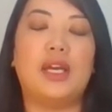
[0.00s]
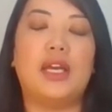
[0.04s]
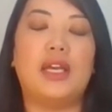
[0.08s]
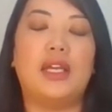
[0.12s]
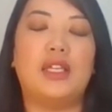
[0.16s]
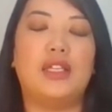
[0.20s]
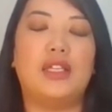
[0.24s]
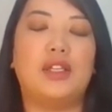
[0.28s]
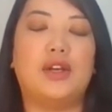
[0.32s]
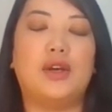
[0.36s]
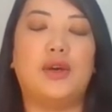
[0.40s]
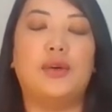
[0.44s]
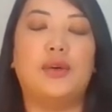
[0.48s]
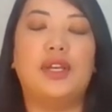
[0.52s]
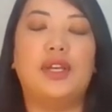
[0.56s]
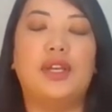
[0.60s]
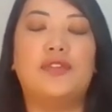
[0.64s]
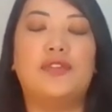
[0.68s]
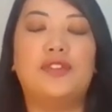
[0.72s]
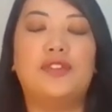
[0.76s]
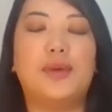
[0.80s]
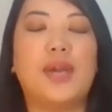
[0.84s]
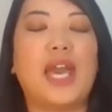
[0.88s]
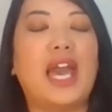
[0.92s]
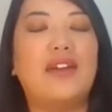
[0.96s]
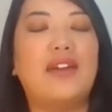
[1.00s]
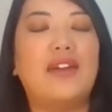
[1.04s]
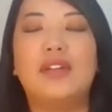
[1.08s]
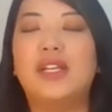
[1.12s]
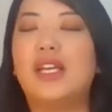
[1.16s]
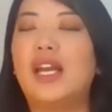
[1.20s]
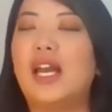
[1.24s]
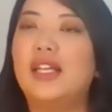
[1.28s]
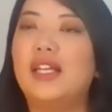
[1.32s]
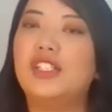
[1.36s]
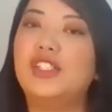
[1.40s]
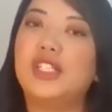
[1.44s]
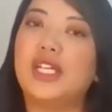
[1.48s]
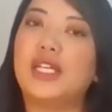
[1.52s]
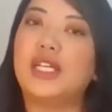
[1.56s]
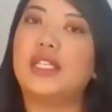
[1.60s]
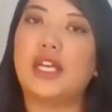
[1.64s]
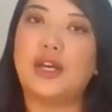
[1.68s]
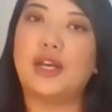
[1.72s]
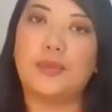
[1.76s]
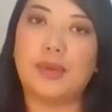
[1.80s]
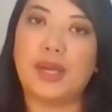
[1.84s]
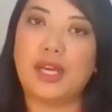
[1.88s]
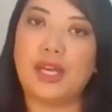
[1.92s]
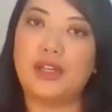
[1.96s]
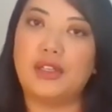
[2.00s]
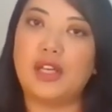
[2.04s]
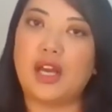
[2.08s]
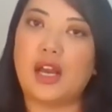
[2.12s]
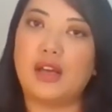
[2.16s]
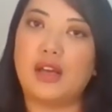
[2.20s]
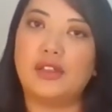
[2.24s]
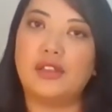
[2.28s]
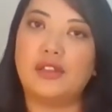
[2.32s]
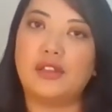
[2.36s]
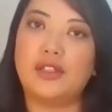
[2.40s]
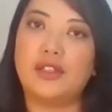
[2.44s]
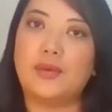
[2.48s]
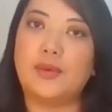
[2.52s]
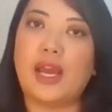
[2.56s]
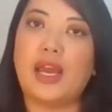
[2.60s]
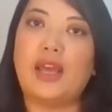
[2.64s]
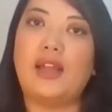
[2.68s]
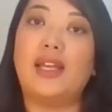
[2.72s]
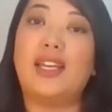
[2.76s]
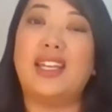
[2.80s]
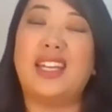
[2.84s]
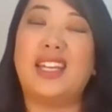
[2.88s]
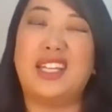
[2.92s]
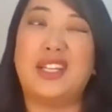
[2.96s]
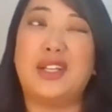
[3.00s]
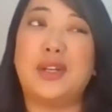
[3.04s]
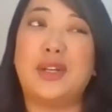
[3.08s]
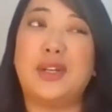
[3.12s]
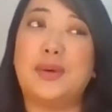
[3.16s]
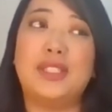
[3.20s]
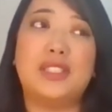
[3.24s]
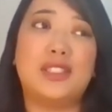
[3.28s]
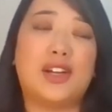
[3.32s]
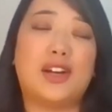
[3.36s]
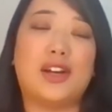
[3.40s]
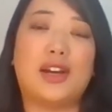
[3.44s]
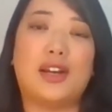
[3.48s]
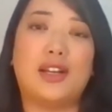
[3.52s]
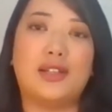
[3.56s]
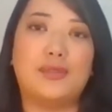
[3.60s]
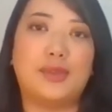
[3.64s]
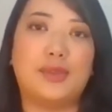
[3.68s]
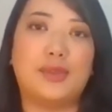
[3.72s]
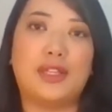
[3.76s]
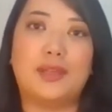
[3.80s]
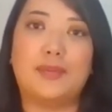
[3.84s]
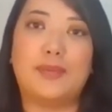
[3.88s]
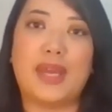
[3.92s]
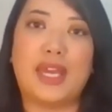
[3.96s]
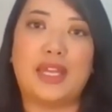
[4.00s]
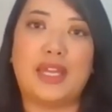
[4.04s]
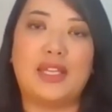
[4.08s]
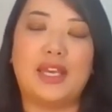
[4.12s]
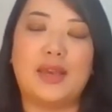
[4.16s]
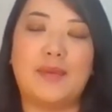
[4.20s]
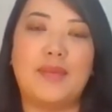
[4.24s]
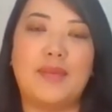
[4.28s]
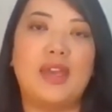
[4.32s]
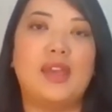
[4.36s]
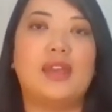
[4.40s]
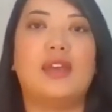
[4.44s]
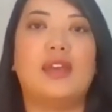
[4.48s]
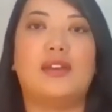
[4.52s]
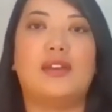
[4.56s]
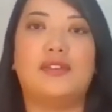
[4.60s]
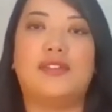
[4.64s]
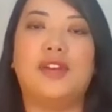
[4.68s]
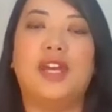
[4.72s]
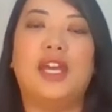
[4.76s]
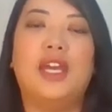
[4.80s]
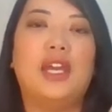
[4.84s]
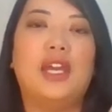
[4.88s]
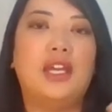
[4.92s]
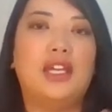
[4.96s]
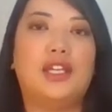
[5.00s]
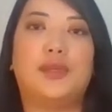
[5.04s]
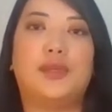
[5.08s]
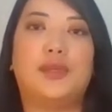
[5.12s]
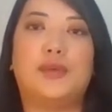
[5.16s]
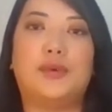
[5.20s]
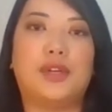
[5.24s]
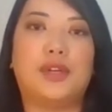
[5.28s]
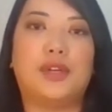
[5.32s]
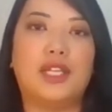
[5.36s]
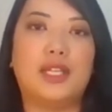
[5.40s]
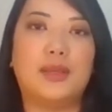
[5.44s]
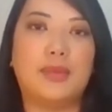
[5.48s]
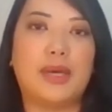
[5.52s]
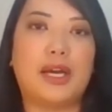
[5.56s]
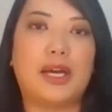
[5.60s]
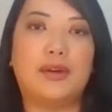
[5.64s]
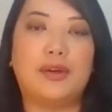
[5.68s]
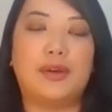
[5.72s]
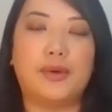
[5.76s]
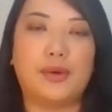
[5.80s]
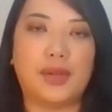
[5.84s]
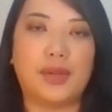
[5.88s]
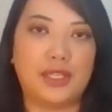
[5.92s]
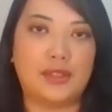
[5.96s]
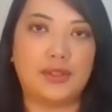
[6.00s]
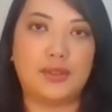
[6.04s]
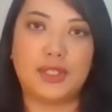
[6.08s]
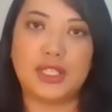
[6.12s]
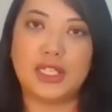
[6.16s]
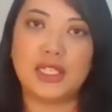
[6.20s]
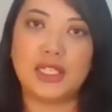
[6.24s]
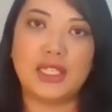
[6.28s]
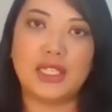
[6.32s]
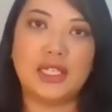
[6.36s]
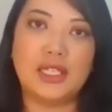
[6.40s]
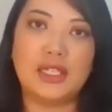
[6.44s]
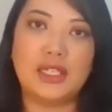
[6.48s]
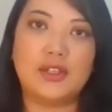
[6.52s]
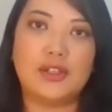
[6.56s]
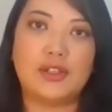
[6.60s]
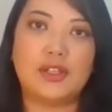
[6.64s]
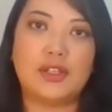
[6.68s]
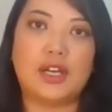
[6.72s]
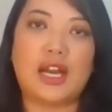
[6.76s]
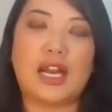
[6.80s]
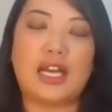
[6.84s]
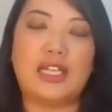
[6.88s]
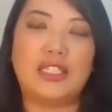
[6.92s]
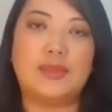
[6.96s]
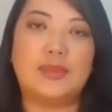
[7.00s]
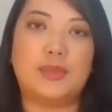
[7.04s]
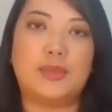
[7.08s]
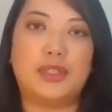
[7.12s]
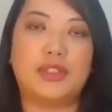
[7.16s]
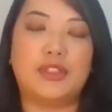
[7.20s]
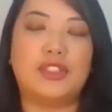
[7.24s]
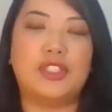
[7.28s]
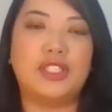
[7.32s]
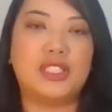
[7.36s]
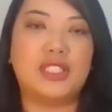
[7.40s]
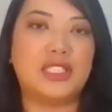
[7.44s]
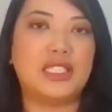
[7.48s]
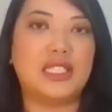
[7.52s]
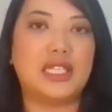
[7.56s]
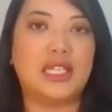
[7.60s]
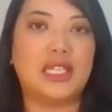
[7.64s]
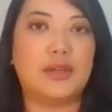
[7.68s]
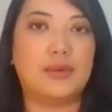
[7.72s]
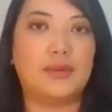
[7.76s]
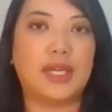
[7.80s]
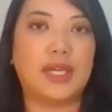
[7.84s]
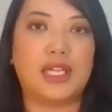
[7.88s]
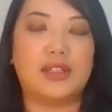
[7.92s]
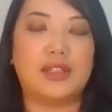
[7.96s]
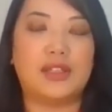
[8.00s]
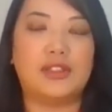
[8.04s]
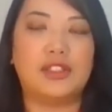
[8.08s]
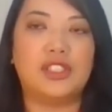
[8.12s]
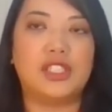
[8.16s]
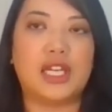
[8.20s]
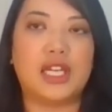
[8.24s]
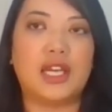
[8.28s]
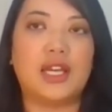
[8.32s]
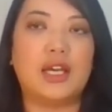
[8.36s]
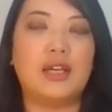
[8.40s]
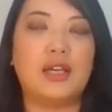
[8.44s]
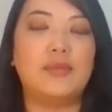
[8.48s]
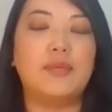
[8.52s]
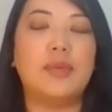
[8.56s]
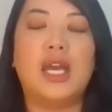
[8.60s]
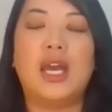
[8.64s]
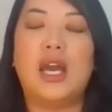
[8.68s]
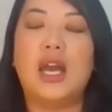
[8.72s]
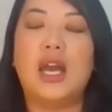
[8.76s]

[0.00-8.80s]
if you haven't gotten checked out by your doctor in a while, and I know it's hard with the pandemic, if you're worried about going into a clinic or a hospital just to get a regular checkup,